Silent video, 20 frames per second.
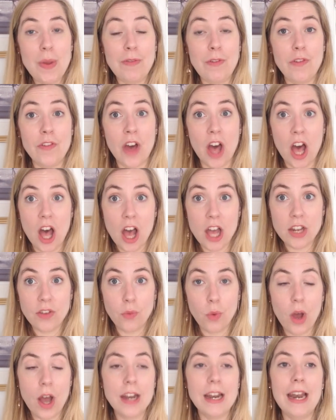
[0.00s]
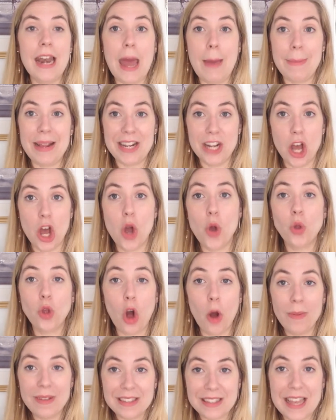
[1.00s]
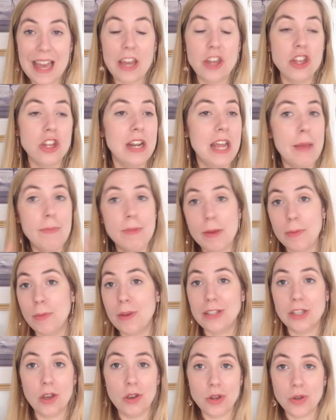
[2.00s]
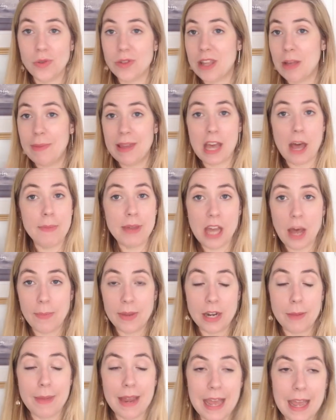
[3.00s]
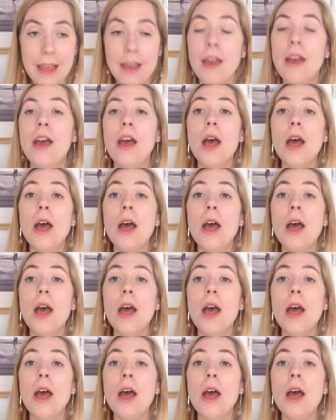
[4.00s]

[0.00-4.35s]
If you've heard of one, let me know. Comment section, hit me up on my socials, they'll be coming up in a minute.